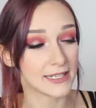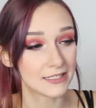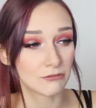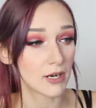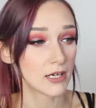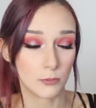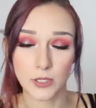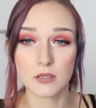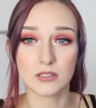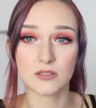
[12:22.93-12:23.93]
He is right,
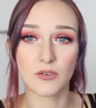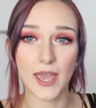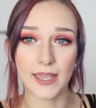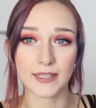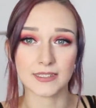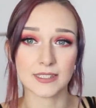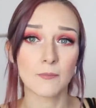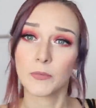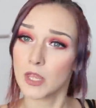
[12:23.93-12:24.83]
beauty fades.